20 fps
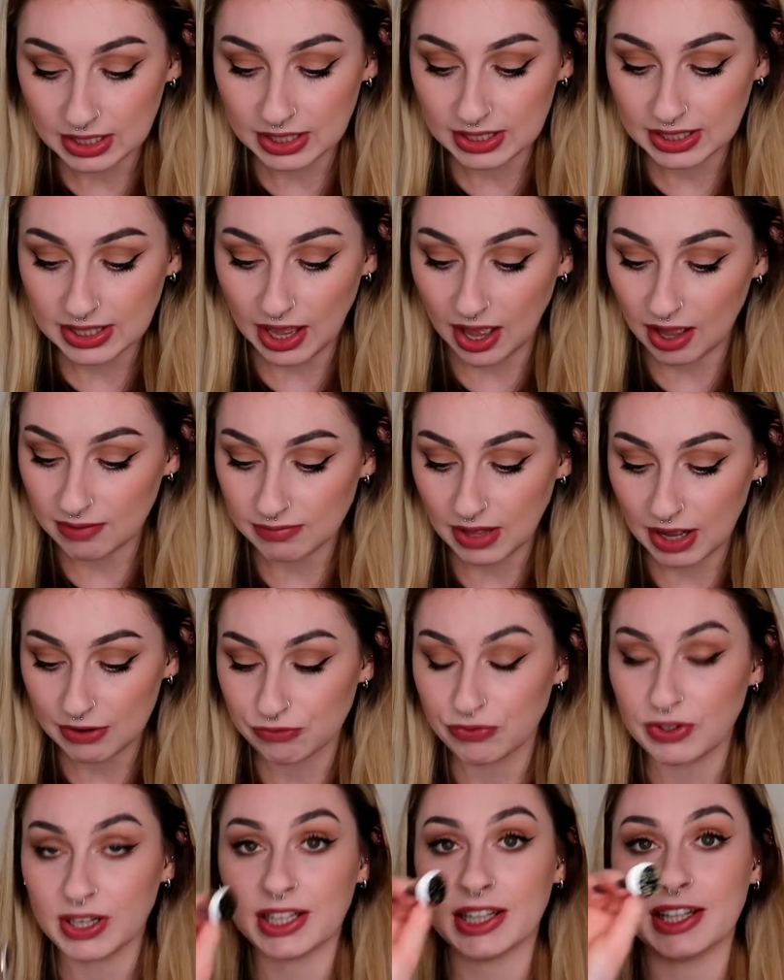Yeah, I
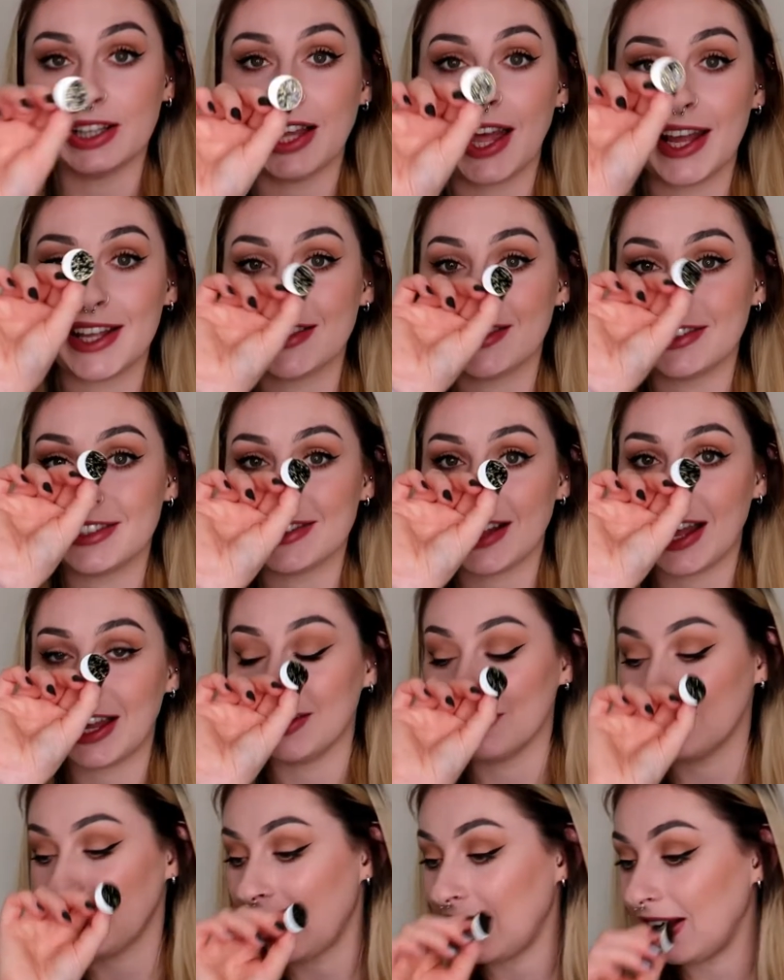really like the design
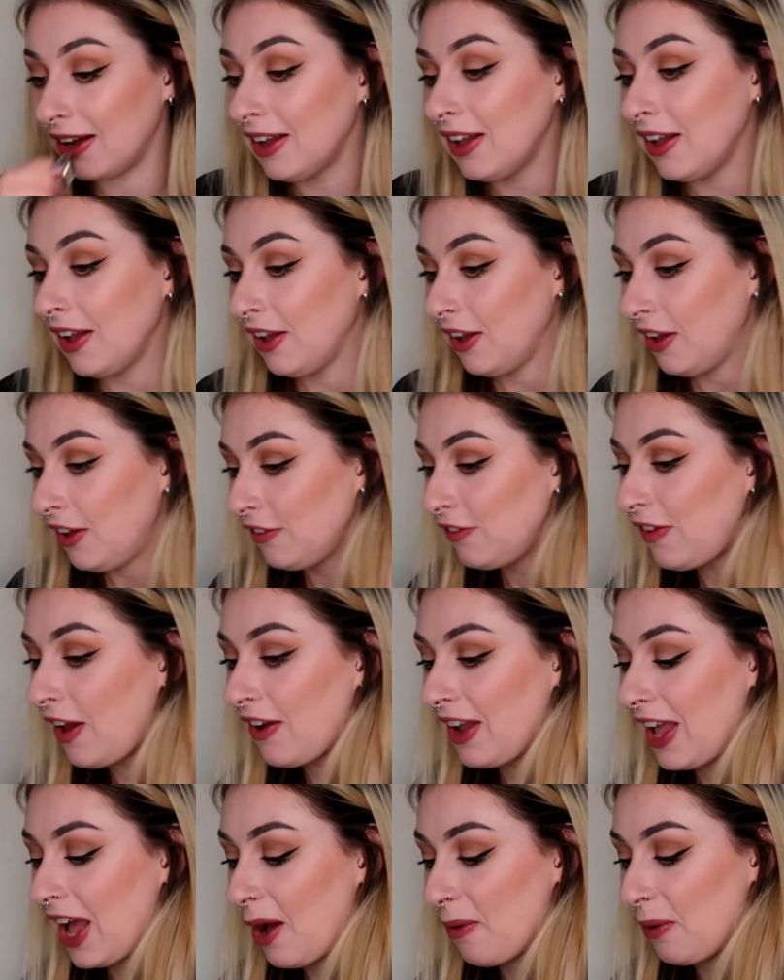of that.
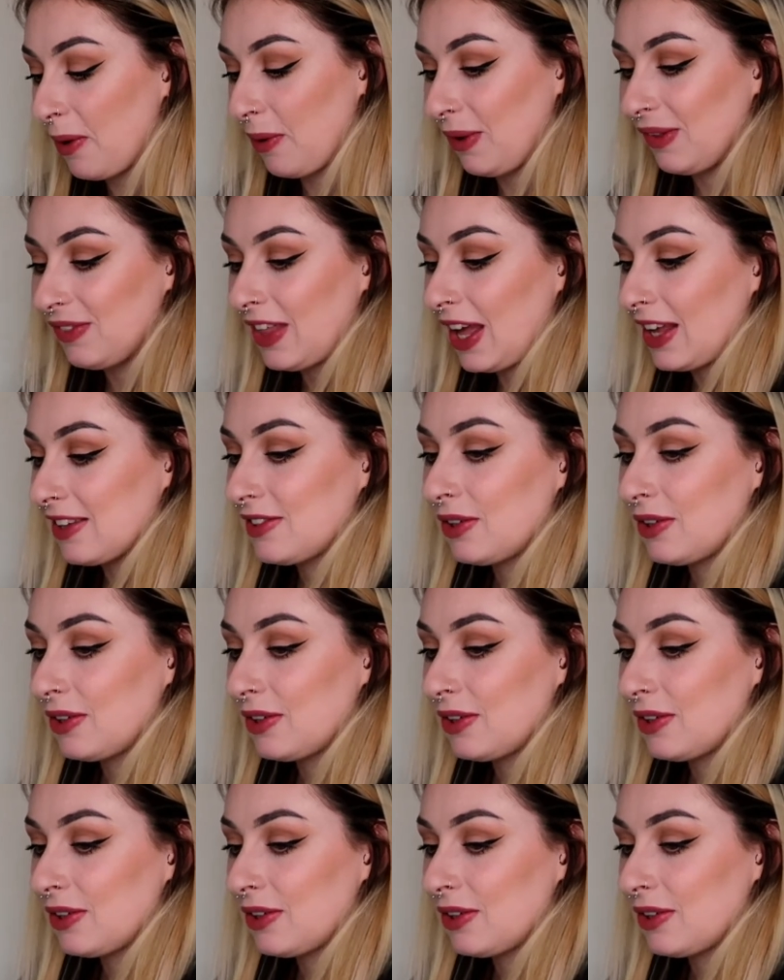Very happy with that.